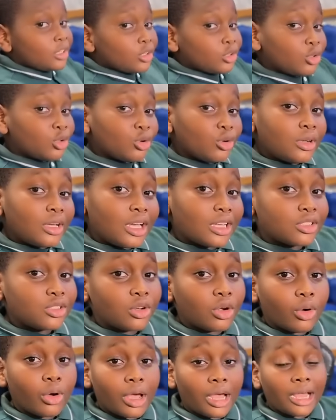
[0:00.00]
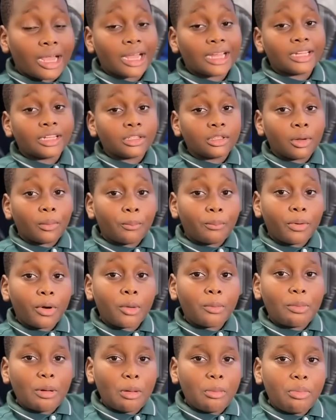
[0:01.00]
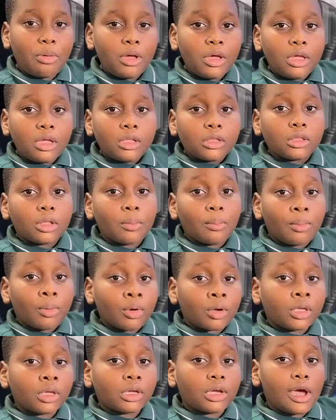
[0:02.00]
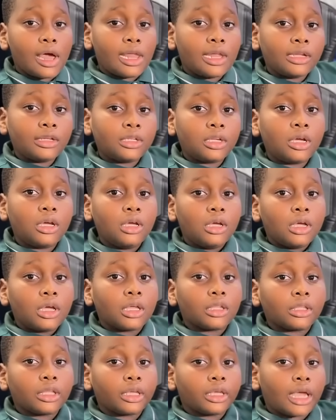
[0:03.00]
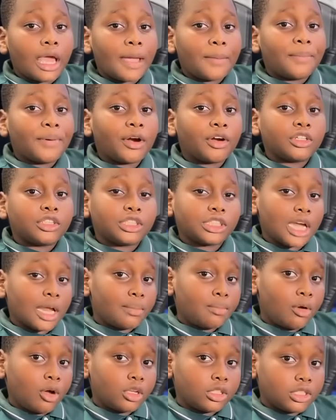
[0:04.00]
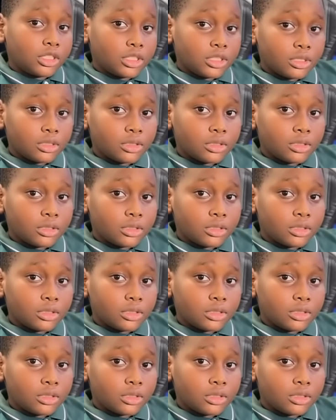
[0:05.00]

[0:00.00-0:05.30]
Do you guys know where I added the pop-up, the booking calendar, and the AI-powered chatbot?